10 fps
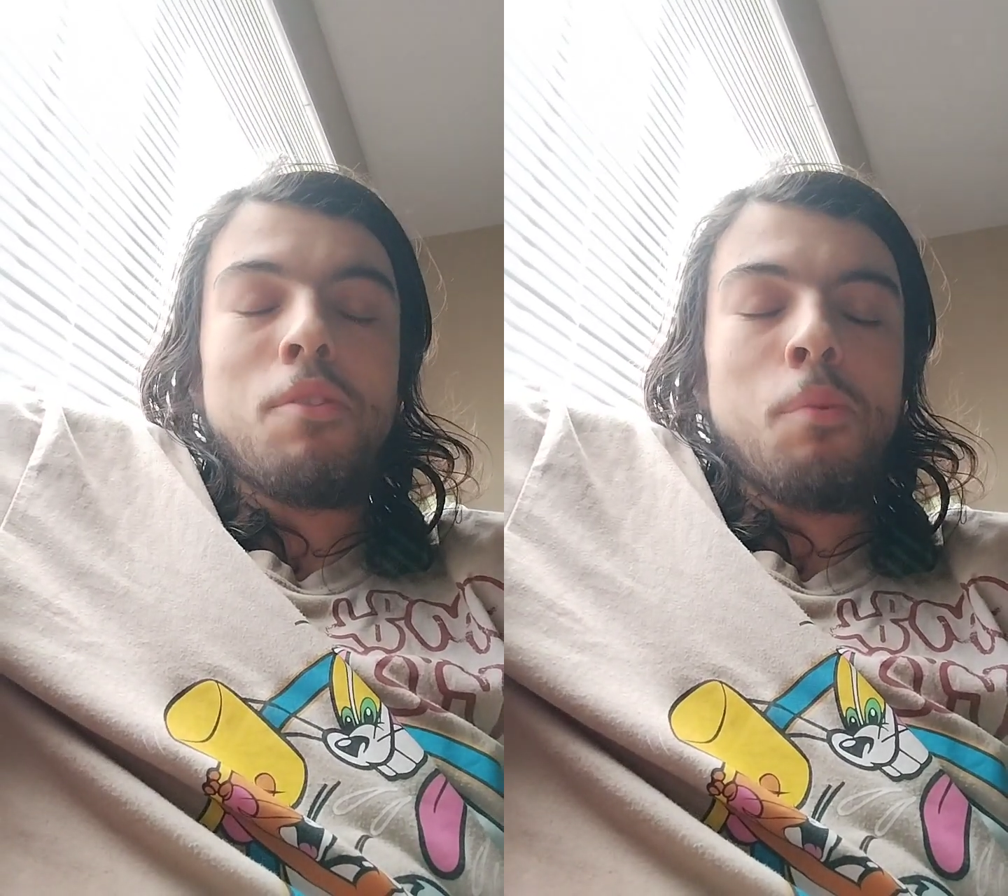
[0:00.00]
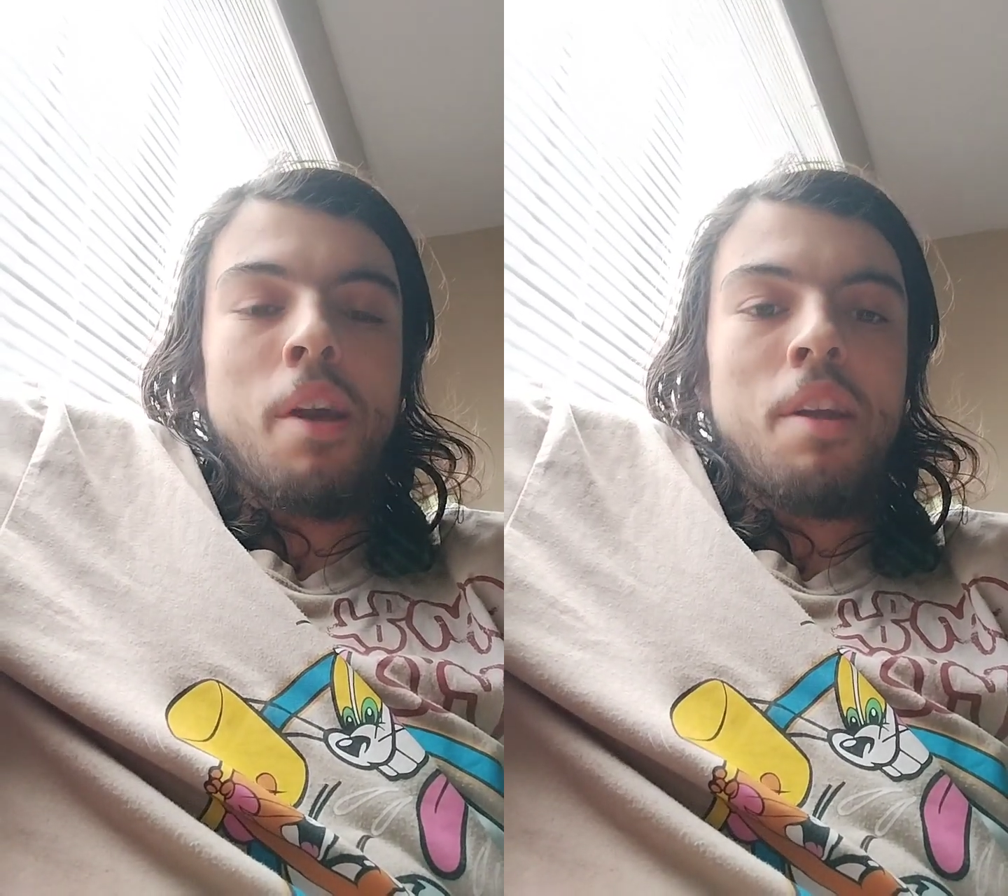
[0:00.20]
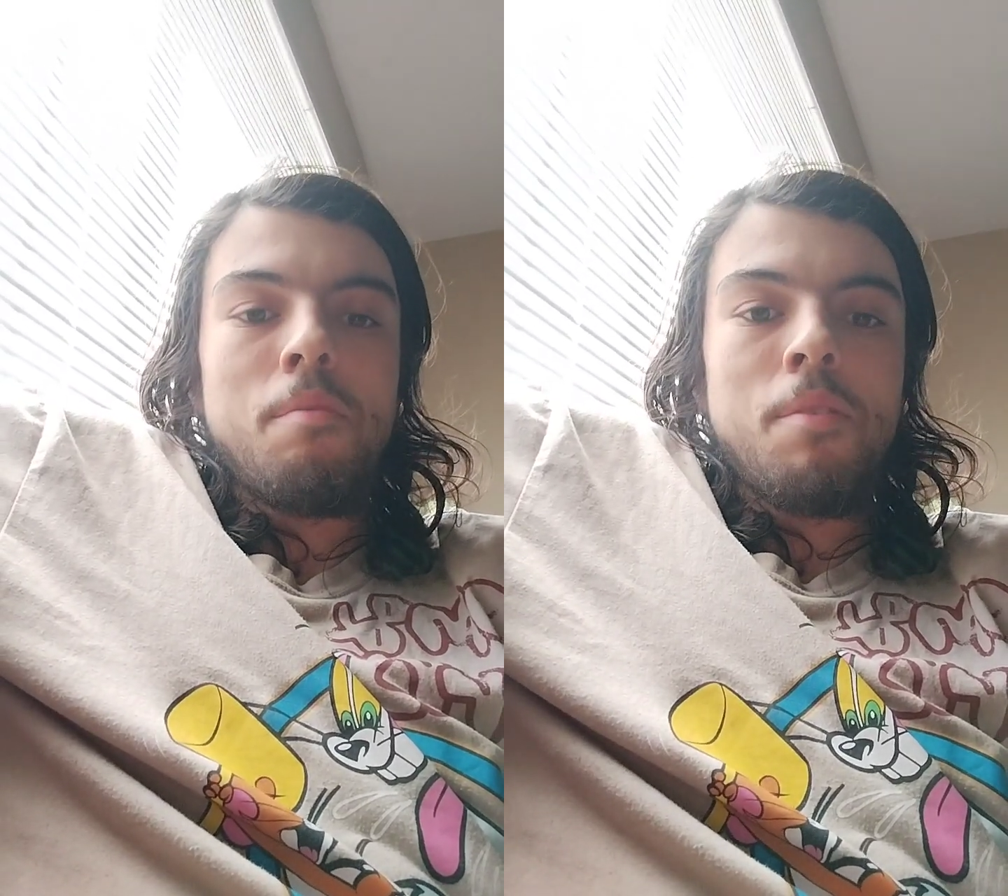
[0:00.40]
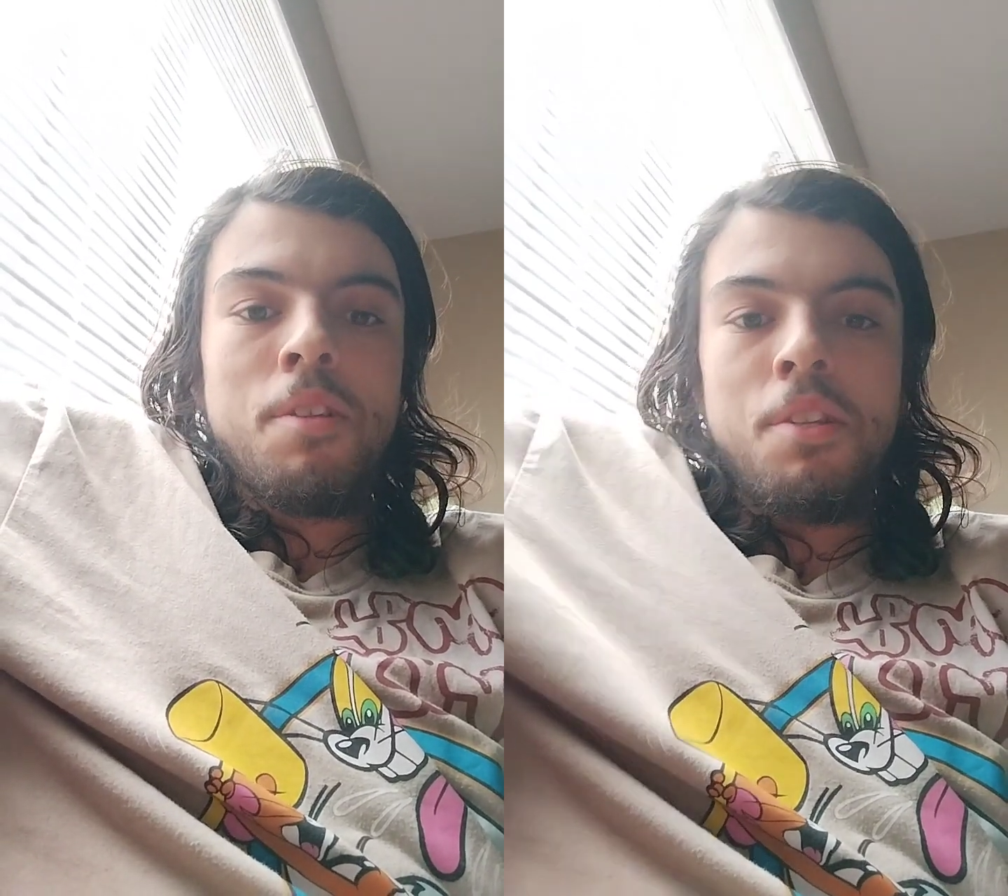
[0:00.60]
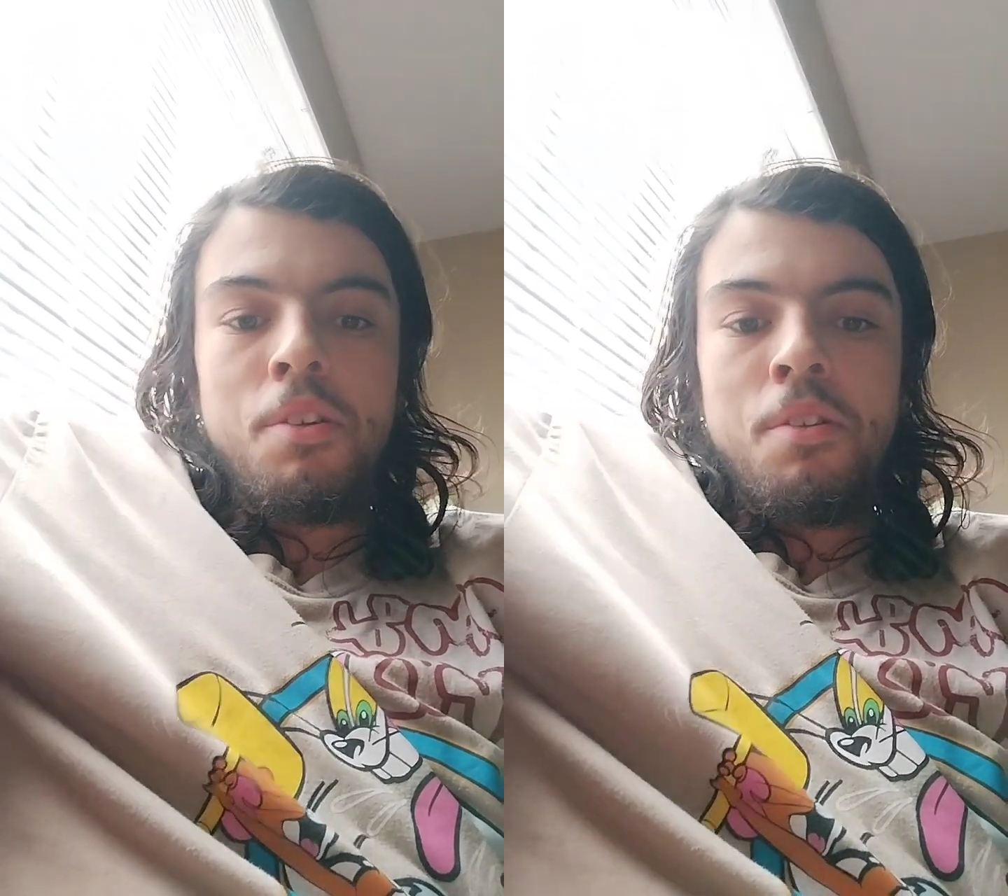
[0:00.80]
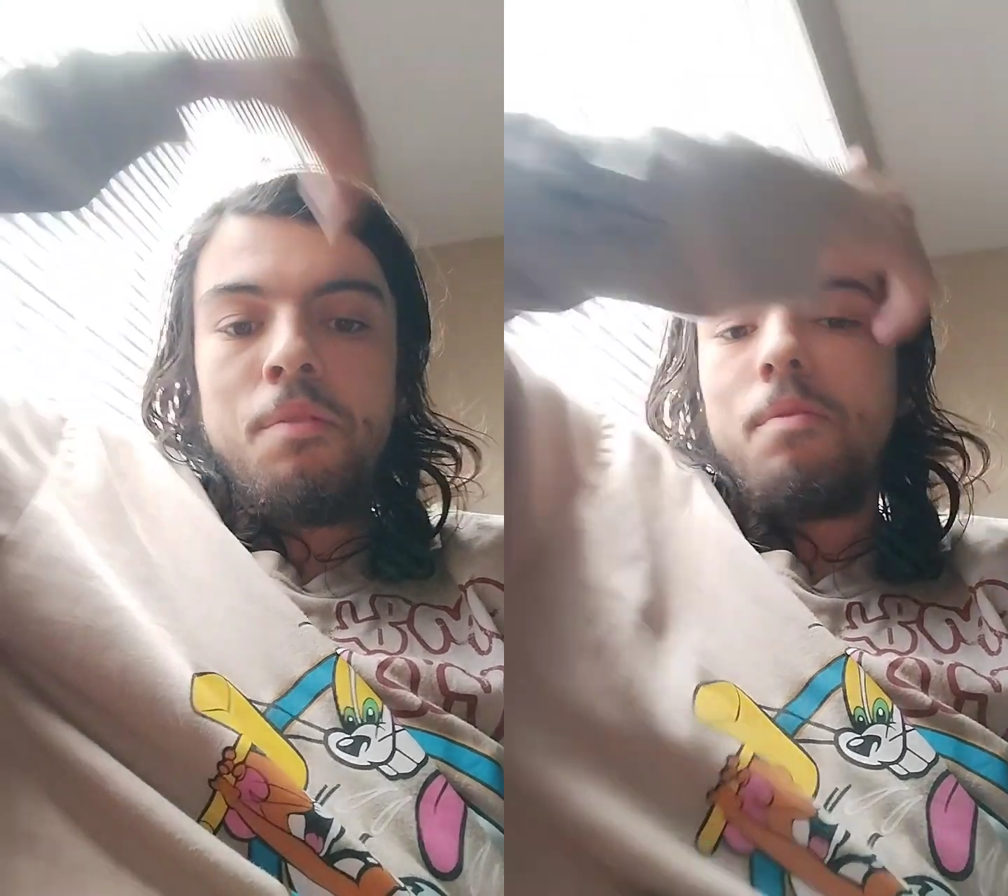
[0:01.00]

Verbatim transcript: to wait until